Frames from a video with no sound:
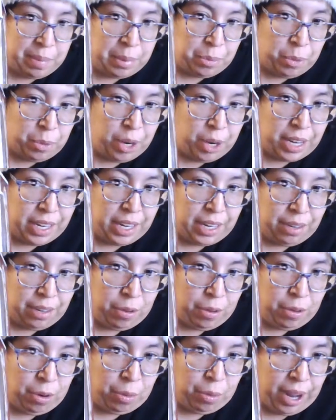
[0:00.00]
been wanting
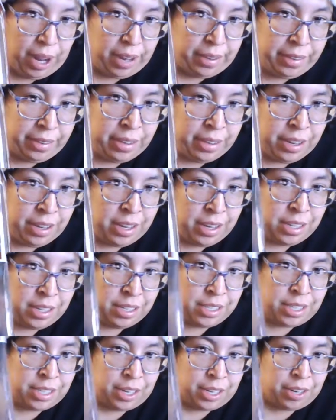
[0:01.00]
for a while.
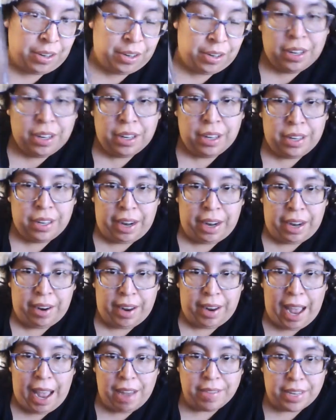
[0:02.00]
So, now I
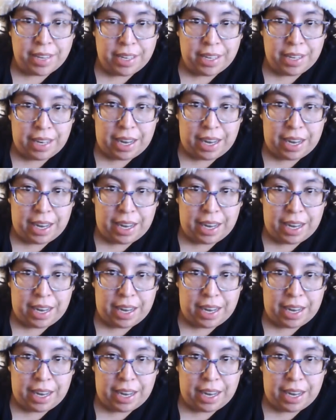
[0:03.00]
have it.